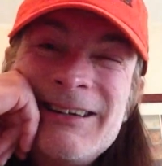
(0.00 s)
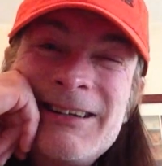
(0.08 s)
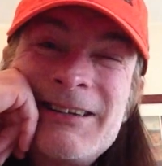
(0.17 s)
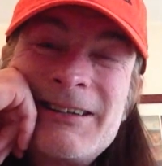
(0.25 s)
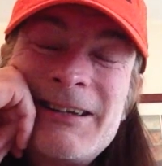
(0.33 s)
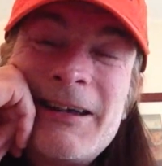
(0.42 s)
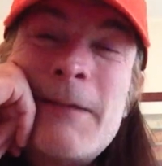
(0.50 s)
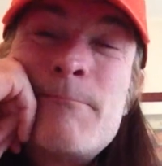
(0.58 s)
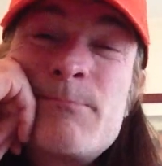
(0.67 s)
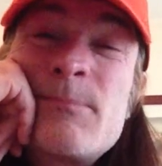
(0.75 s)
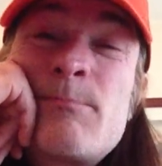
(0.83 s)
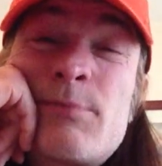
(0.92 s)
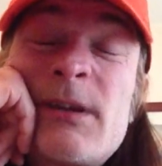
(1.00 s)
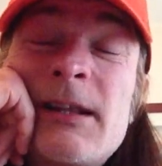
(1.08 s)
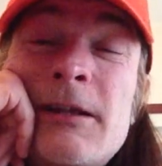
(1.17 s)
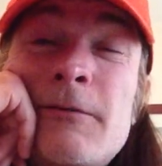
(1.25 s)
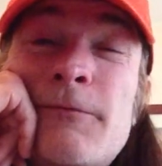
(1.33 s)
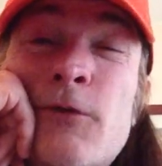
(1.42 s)
Yeah,
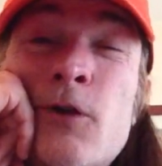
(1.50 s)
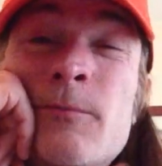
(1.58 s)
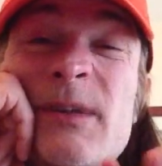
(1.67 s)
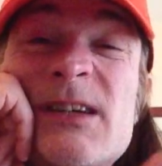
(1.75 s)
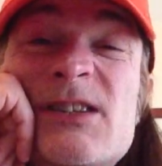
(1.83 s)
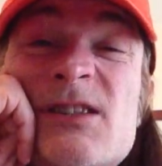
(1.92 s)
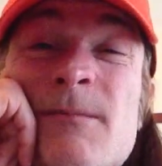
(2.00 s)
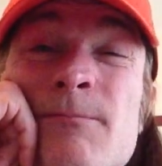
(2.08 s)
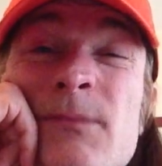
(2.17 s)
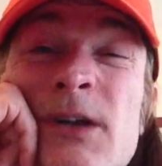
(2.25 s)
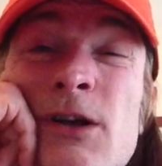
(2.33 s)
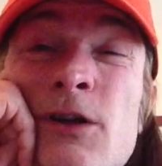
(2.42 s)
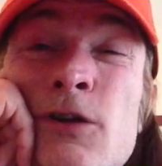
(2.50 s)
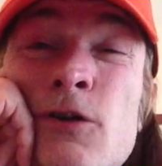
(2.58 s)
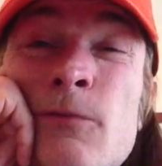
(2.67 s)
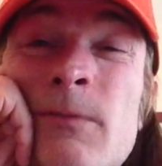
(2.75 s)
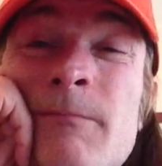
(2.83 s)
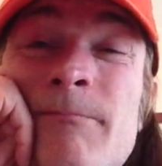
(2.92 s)
brilliant film this, The
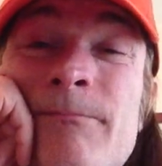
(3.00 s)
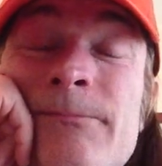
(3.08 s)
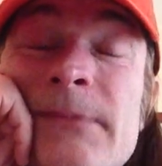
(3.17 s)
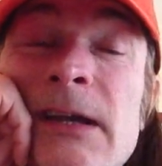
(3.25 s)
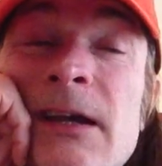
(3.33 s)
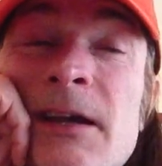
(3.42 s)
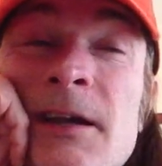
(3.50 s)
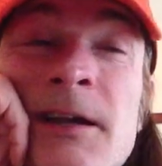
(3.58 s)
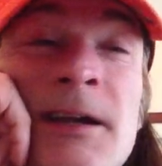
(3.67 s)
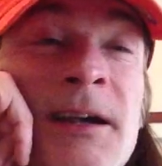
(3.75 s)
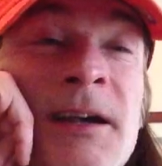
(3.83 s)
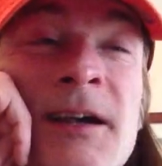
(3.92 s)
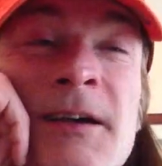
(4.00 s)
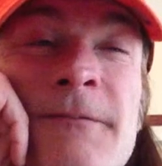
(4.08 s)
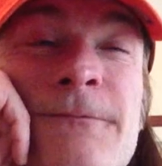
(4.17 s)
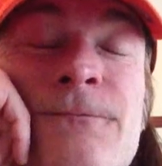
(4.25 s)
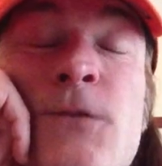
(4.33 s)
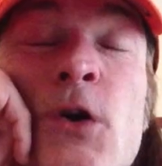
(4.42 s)
Club.
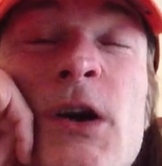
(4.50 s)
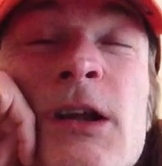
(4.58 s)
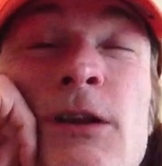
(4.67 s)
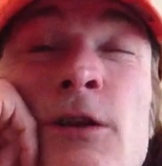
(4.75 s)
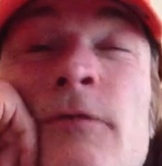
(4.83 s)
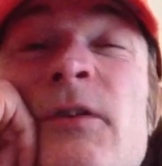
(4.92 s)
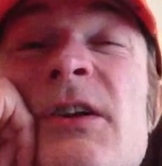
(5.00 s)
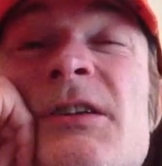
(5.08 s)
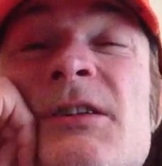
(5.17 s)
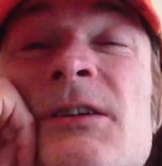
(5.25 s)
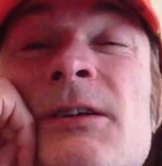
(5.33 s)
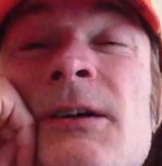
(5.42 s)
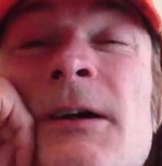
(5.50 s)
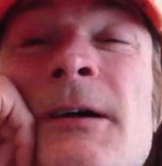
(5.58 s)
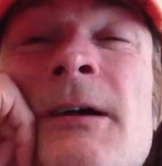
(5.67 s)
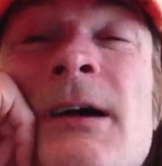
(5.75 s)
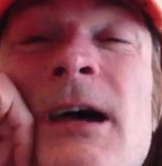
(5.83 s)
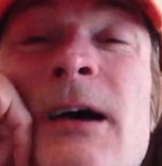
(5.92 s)
Fucking love it.
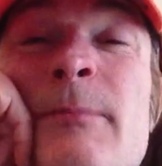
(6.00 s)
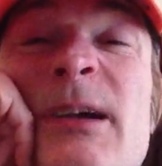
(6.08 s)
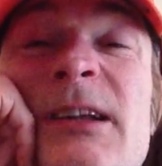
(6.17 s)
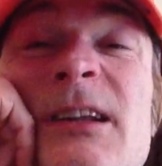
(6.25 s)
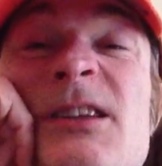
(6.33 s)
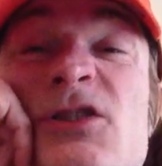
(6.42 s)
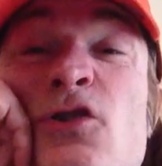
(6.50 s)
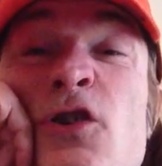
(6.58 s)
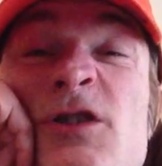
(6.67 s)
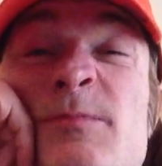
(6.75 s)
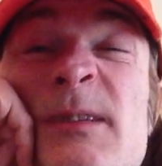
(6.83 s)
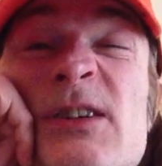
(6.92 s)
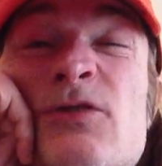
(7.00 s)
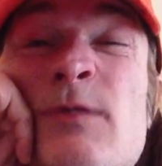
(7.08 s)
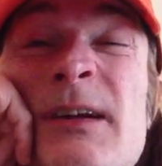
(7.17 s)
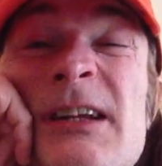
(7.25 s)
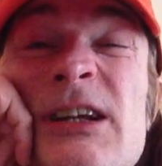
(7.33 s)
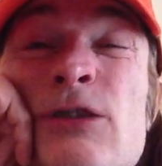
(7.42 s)
I mean, this cost me
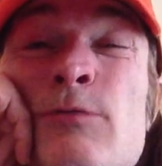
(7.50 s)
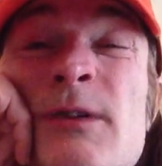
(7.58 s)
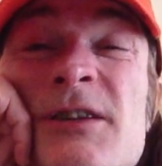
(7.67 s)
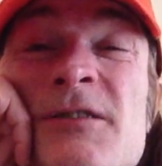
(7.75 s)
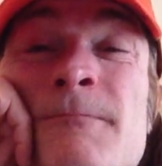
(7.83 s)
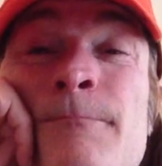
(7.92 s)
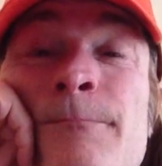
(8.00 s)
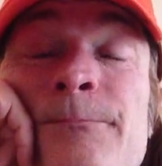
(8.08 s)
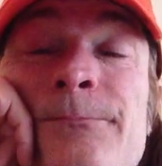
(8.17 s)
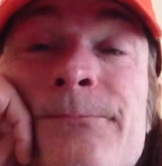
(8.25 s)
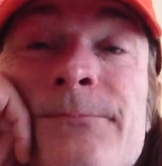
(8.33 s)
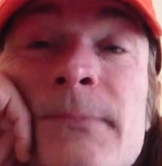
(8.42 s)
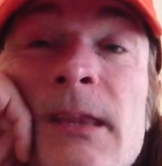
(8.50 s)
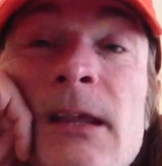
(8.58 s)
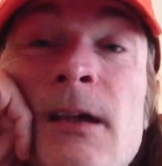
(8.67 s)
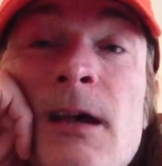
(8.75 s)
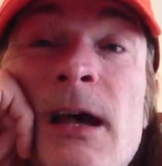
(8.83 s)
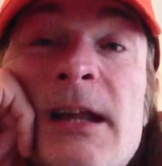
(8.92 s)
20 quid.
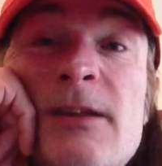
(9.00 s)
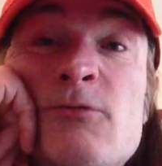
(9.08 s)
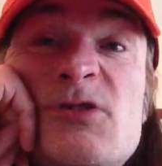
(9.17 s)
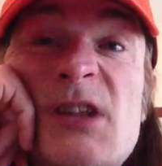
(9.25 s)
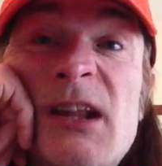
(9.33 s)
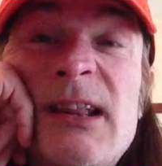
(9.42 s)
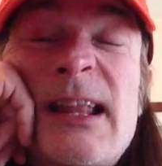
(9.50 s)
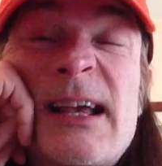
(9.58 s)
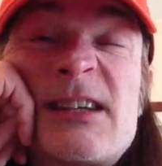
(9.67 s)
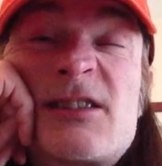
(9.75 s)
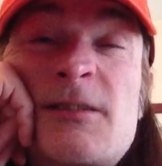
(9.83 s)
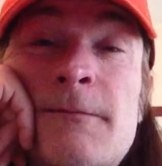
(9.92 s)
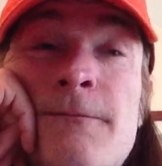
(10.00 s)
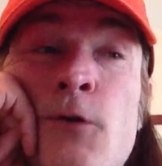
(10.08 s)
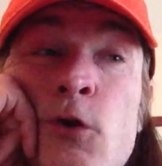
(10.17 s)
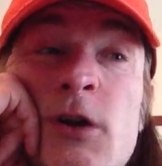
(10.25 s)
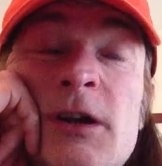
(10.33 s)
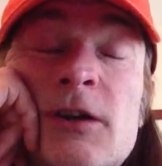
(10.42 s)
And it was the last
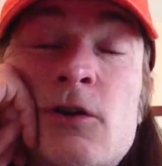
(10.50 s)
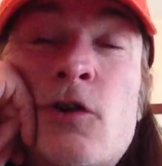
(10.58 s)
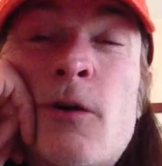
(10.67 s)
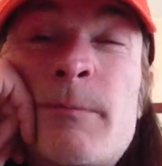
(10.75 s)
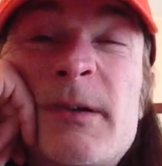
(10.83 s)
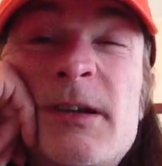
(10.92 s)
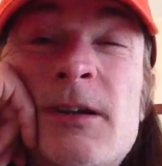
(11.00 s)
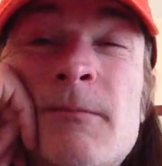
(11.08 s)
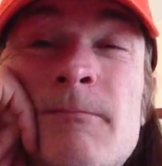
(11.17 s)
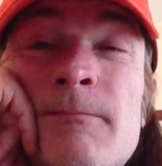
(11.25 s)
fucking copy.